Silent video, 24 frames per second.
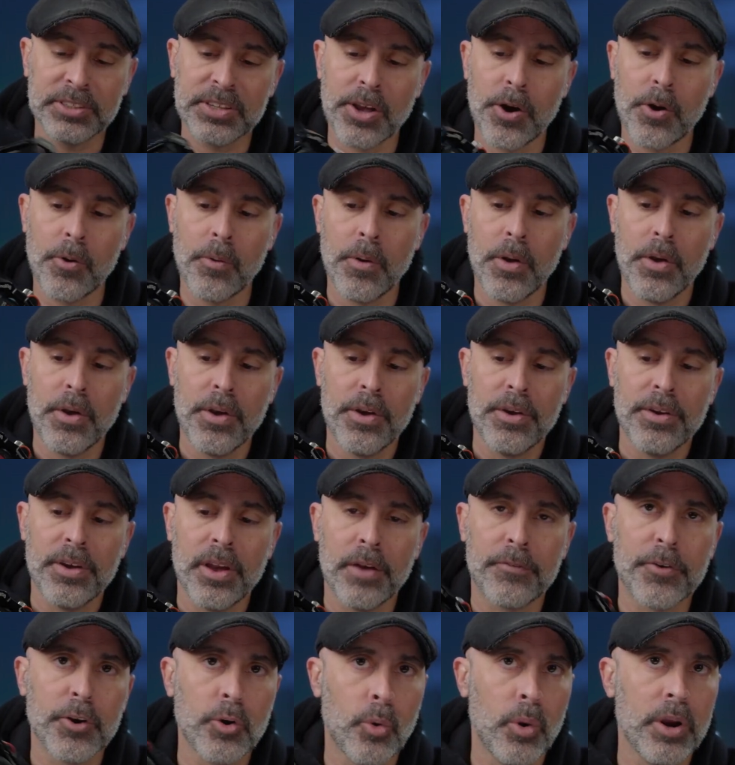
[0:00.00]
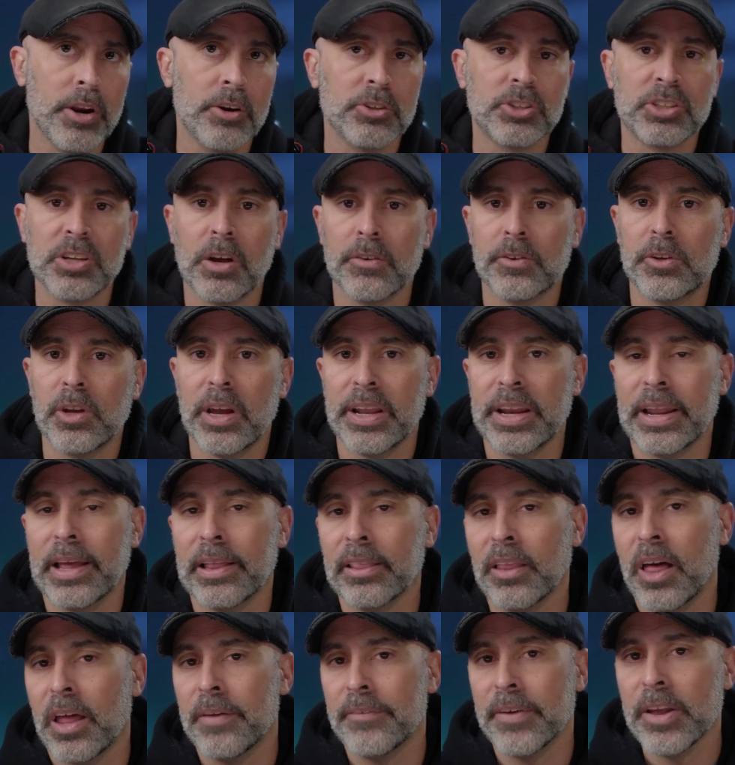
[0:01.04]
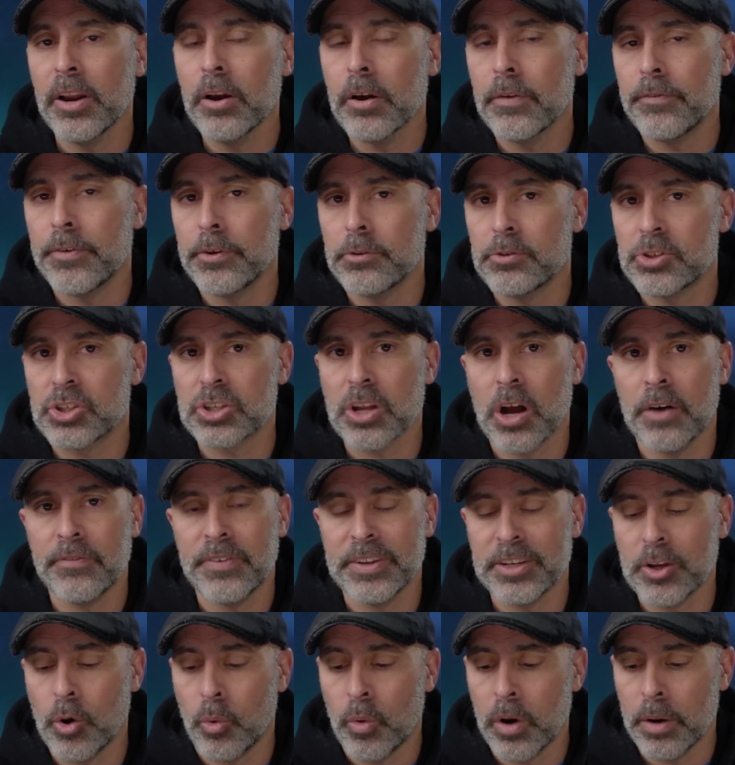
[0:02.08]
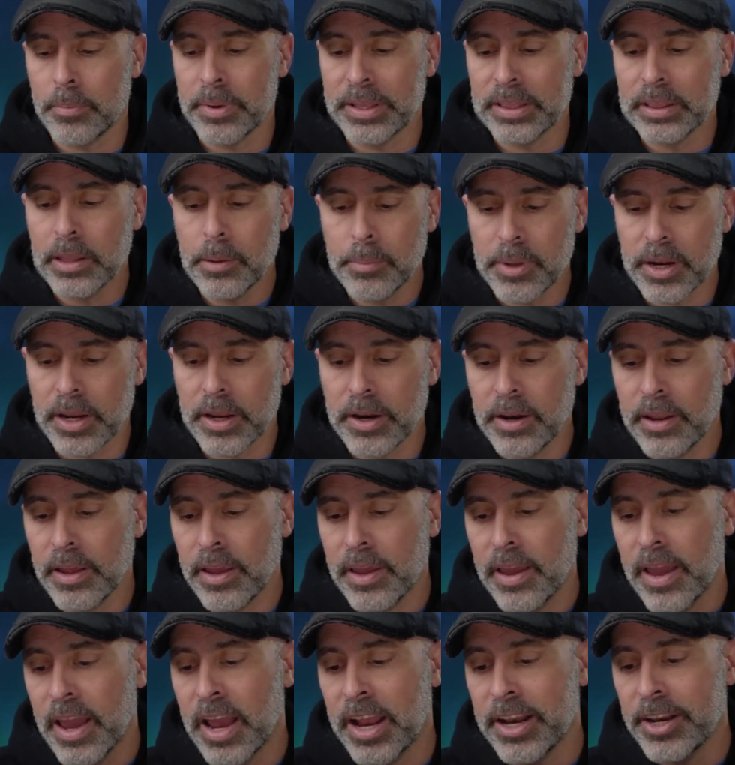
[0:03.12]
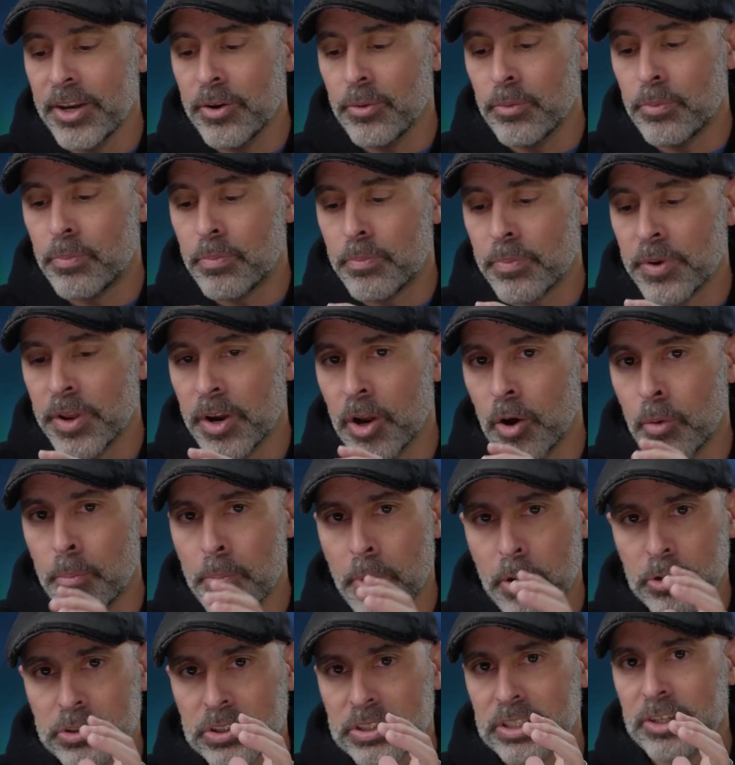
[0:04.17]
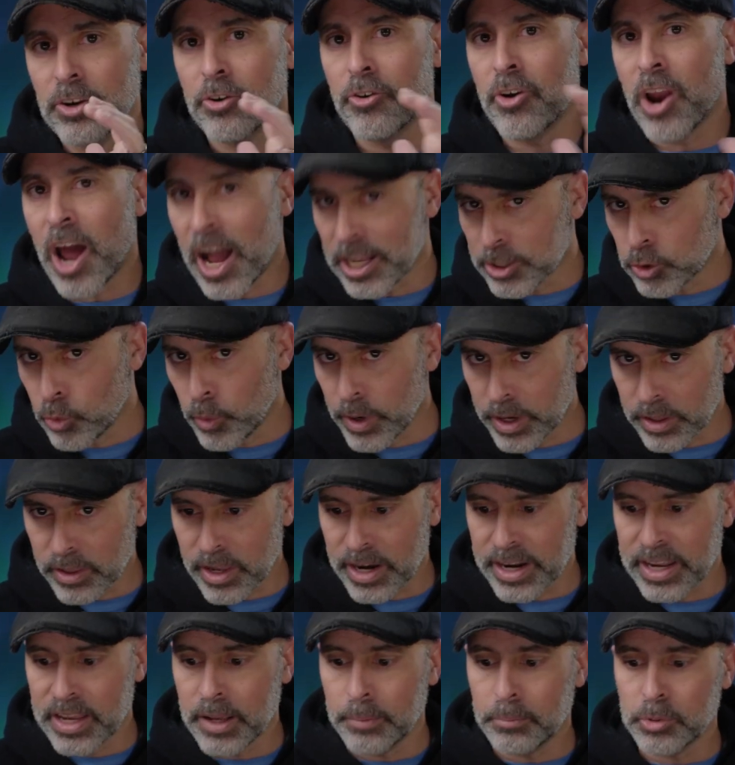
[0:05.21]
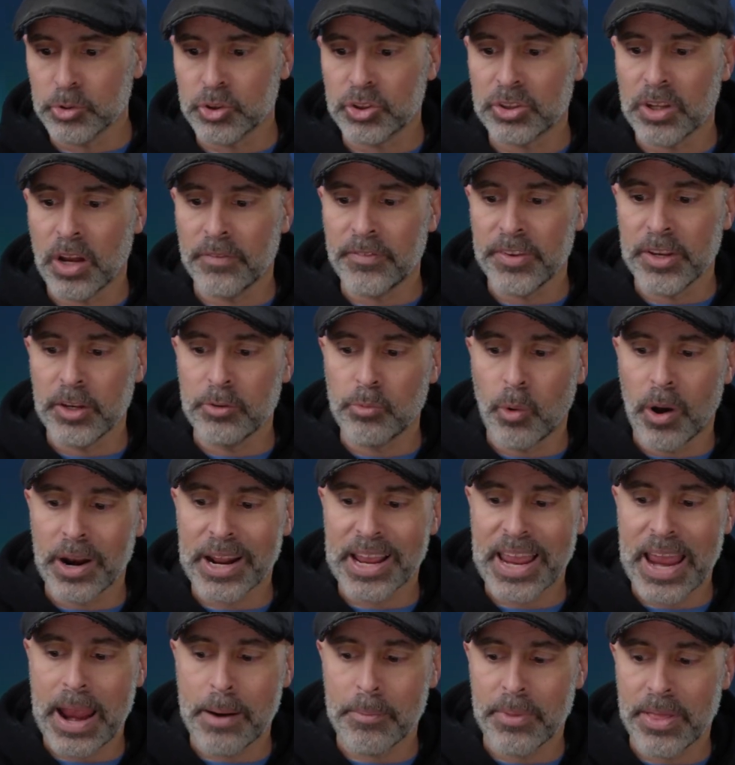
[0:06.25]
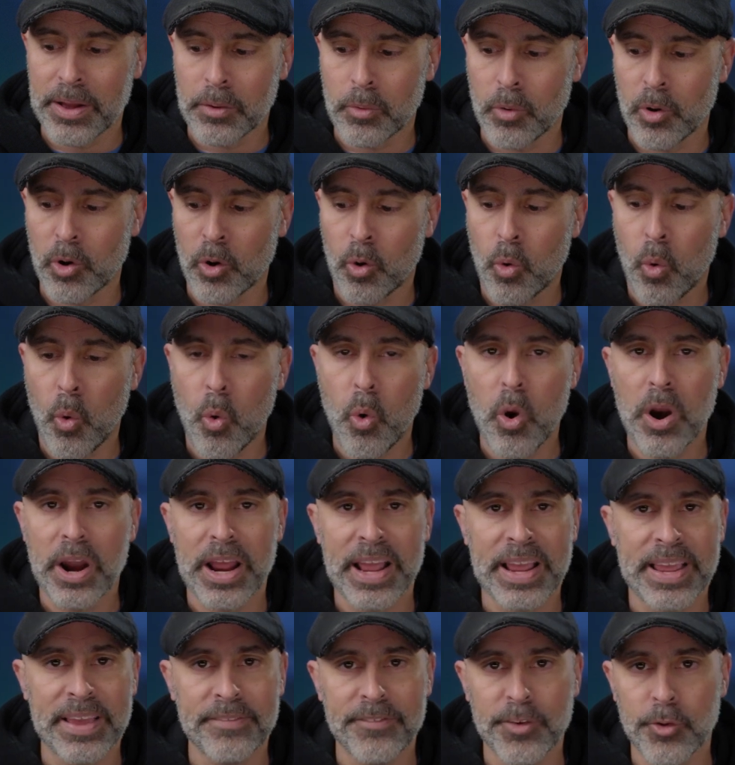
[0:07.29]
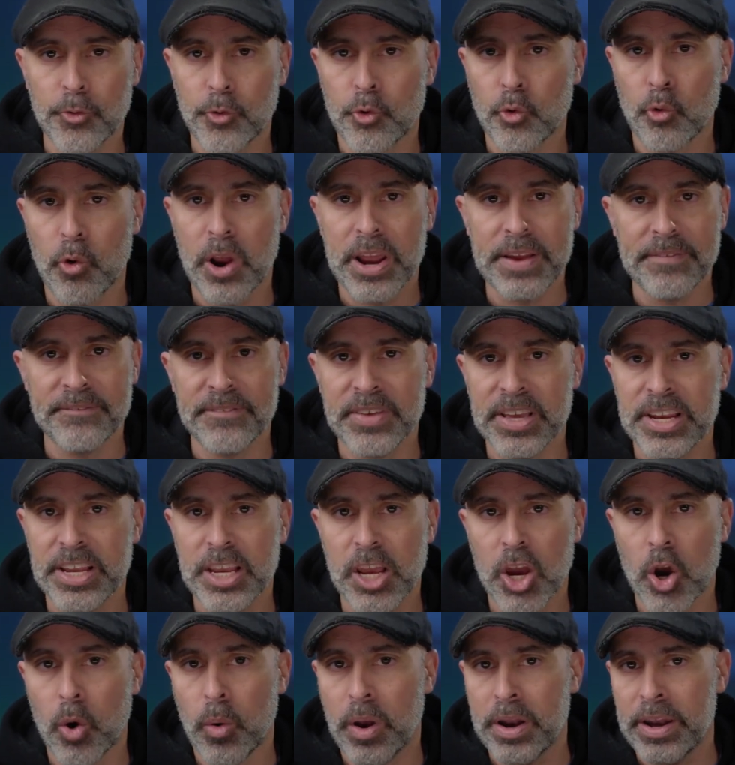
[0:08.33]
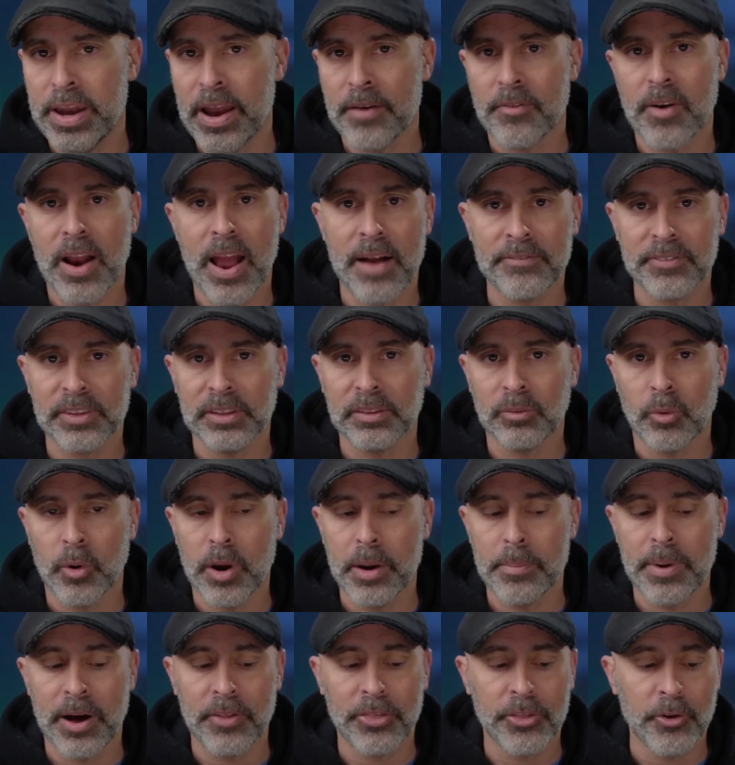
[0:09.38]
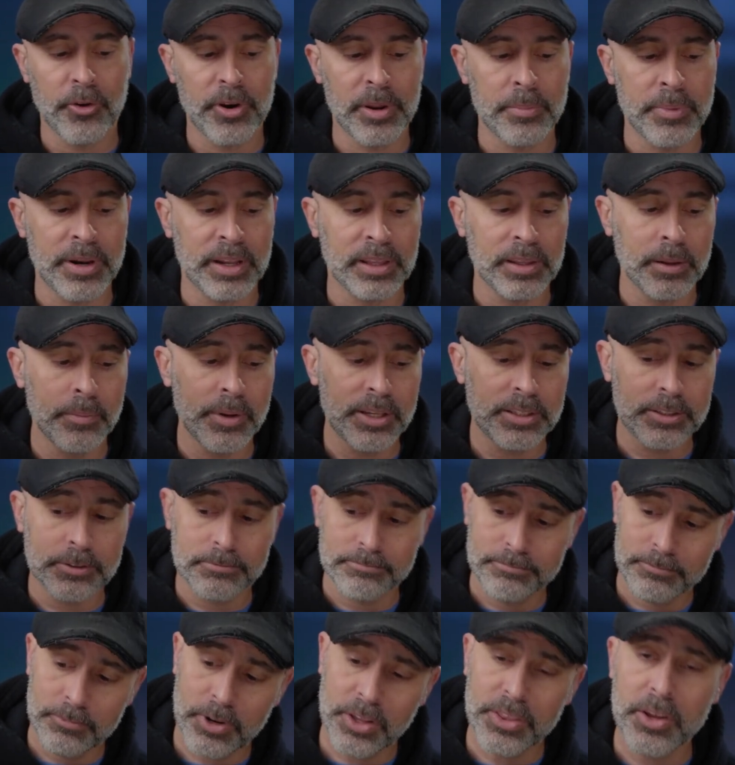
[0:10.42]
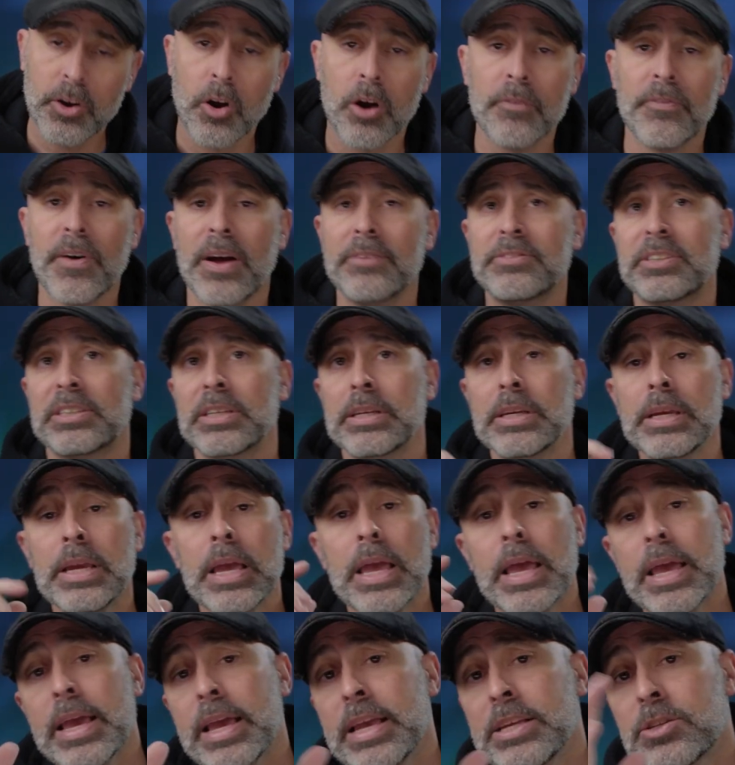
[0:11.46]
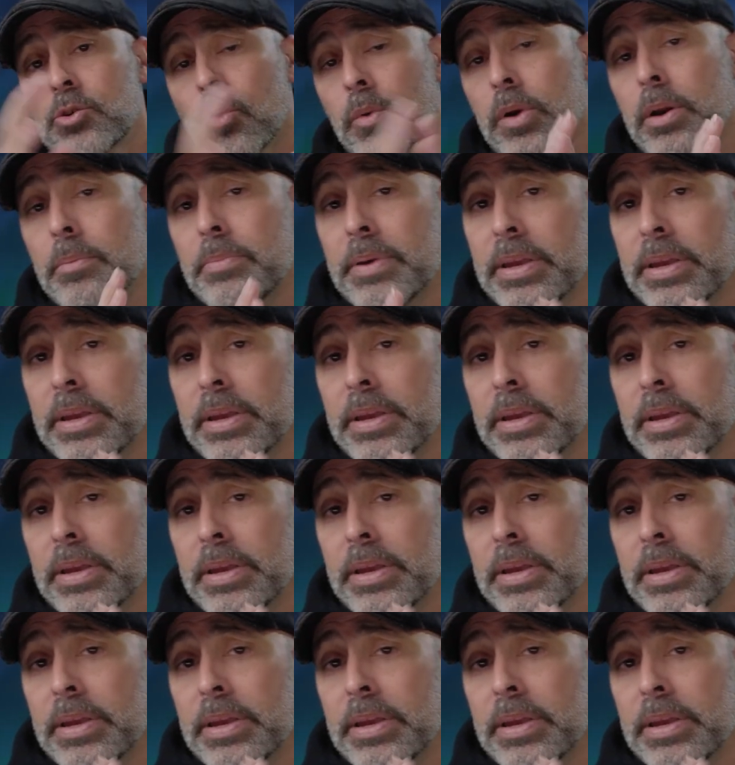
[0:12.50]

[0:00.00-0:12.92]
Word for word: So if you're doing yourself doing a lot of interview stuff and don't want to be limited and you, you know, mostly you're not doing a lot of gimbal stuff and you want a camera that can record and give you great video and never have to worry about thirty minute limits, well, the R five C is going to